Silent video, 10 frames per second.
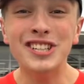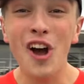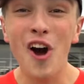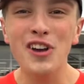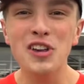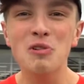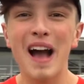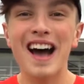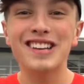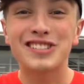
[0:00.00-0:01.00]
sure you
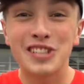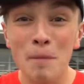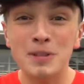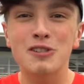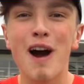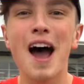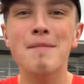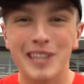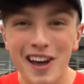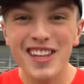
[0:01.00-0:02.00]
guys
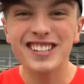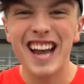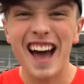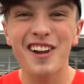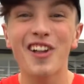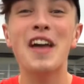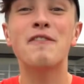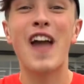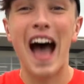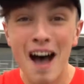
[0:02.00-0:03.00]
subscribe to the channel
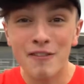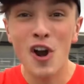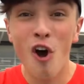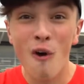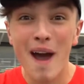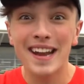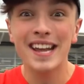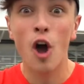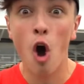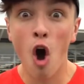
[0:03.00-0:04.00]
if you haven't
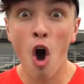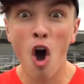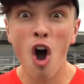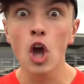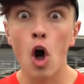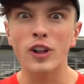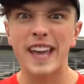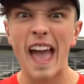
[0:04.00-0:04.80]
already or you'll